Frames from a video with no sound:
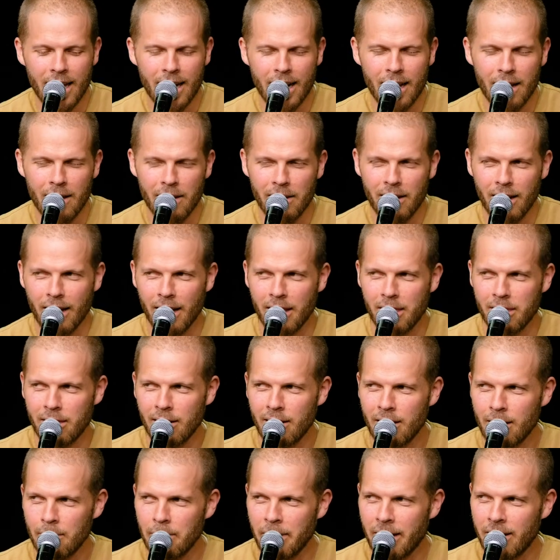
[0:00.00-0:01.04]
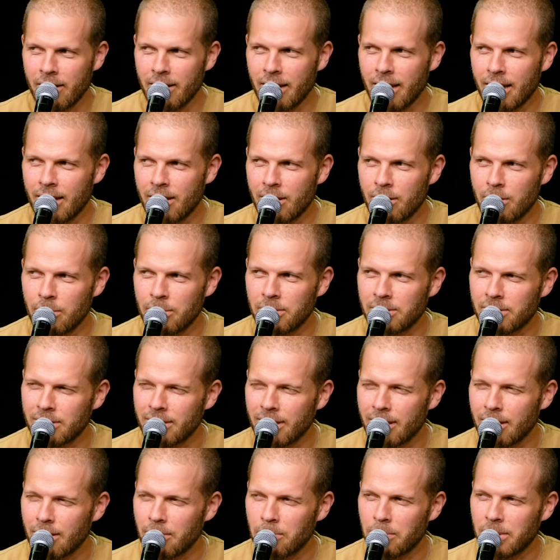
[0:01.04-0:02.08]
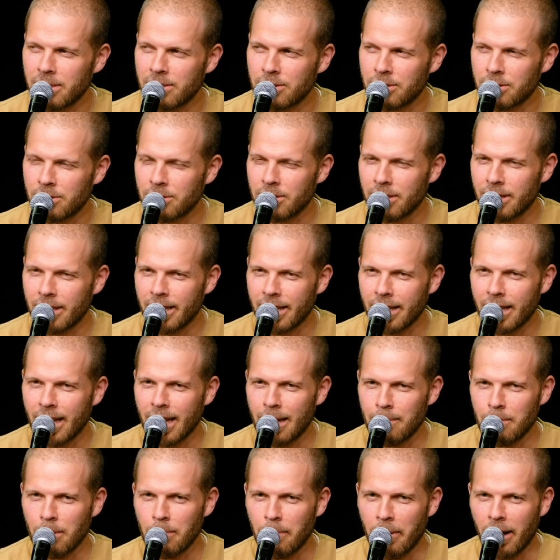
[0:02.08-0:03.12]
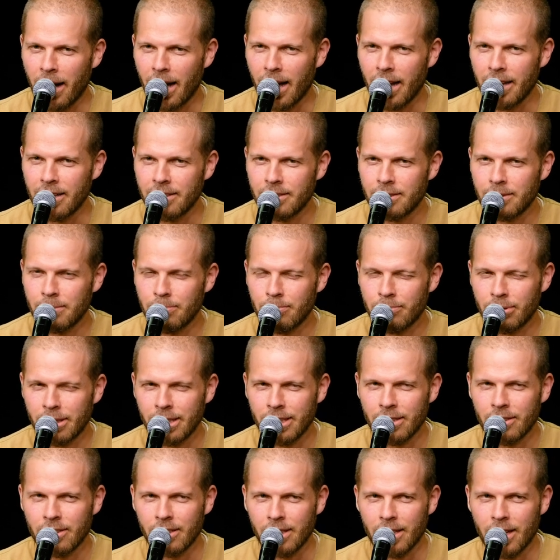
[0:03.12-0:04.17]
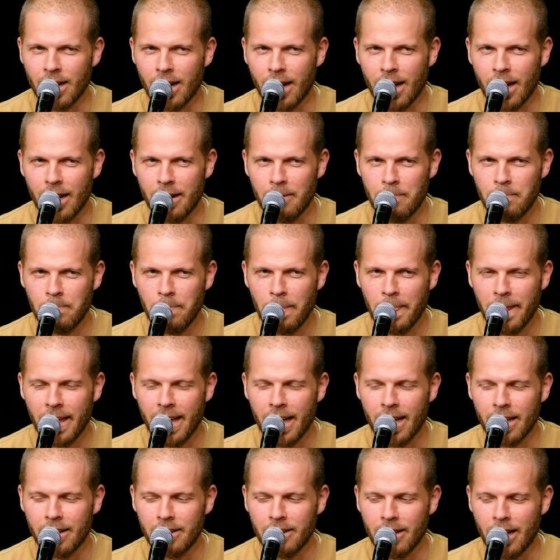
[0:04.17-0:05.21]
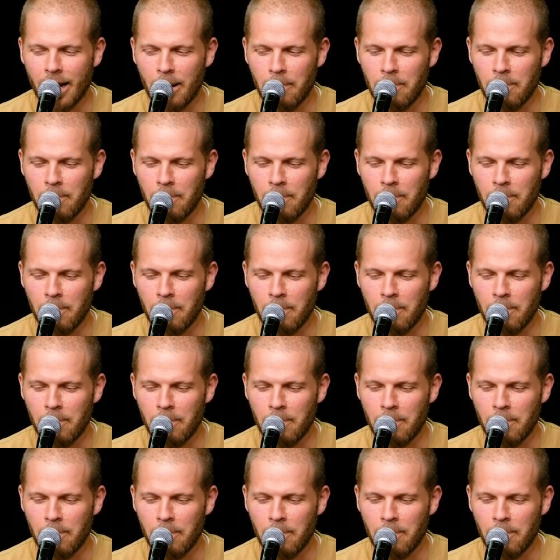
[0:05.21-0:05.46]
And I thought about it, and there was kind of one story that came to mind pretty early on. And